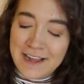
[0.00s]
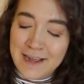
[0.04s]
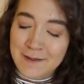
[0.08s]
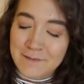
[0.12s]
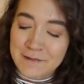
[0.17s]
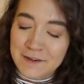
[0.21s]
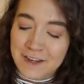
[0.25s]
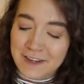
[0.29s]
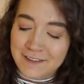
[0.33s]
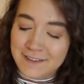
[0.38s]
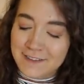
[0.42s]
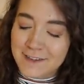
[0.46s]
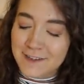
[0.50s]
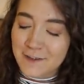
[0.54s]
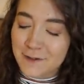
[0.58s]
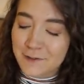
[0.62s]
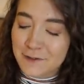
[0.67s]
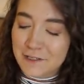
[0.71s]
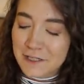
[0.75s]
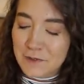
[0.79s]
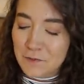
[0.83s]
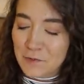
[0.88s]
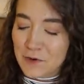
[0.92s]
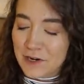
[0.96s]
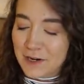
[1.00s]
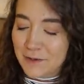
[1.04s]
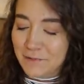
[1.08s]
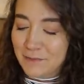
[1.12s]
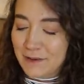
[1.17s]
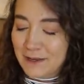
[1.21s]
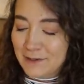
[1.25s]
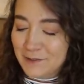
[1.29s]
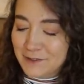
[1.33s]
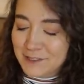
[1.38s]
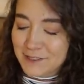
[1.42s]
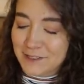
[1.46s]
I'm not the only one
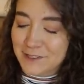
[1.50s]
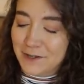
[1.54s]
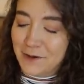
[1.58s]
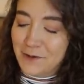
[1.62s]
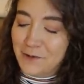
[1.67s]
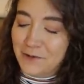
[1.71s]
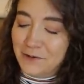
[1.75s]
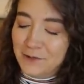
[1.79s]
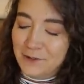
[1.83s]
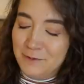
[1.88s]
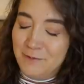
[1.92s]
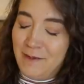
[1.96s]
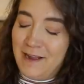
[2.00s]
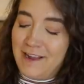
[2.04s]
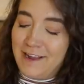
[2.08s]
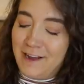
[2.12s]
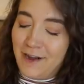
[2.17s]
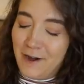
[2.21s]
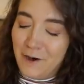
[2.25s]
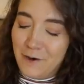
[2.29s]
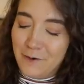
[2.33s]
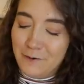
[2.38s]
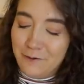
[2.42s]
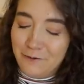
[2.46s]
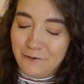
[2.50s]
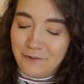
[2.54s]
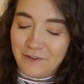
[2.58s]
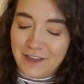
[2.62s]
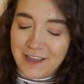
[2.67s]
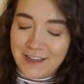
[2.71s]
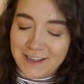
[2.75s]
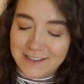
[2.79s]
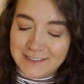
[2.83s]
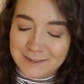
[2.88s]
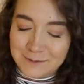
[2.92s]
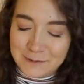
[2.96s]
about to go through my hoe
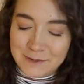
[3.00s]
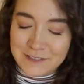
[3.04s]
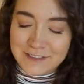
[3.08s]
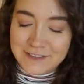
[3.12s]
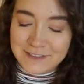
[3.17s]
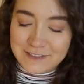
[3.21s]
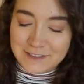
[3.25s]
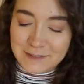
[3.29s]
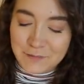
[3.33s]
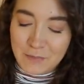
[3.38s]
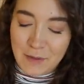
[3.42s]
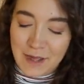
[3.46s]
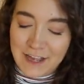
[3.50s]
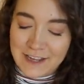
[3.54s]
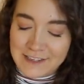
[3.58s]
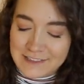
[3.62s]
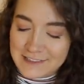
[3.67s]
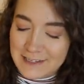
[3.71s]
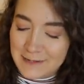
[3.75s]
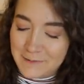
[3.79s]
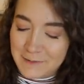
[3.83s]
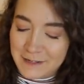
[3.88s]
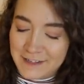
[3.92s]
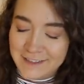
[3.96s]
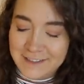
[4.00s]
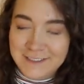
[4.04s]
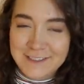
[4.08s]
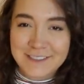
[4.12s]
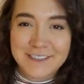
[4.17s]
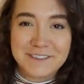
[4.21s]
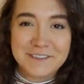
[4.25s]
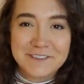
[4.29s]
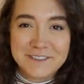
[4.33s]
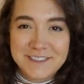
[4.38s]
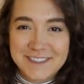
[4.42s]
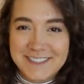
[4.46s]
phase once this pandemic
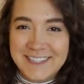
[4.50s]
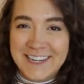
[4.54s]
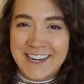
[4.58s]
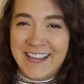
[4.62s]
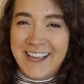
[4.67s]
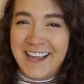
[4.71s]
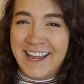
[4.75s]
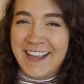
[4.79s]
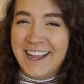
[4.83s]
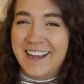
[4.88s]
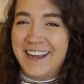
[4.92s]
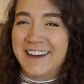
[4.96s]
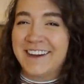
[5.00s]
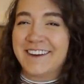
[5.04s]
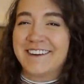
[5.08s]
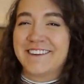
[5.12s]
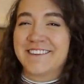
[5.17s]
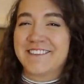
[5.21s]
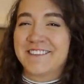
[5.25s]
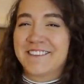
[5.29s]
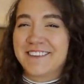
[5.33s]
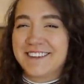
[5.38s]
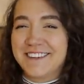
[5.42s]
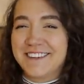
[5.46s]
slows down.